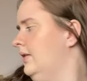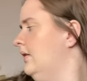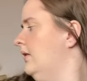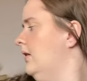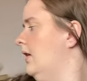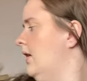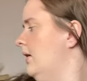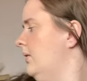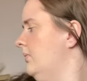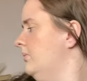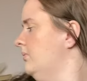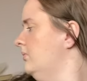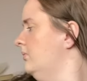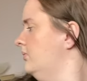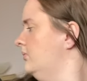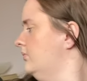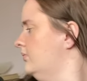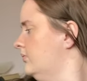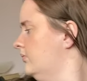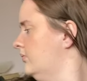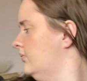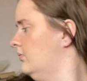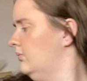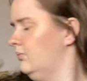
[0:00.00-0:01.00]
Um,
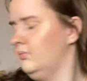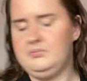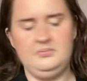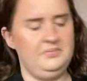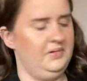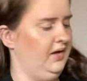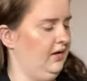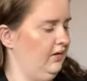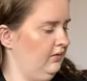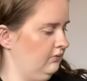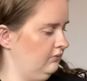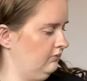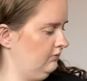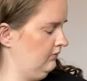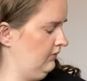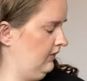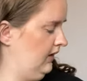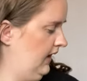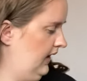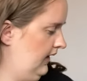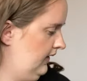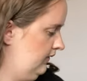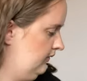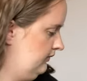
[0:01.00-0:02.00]
but
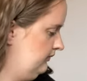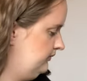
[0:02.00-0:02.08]
yeah.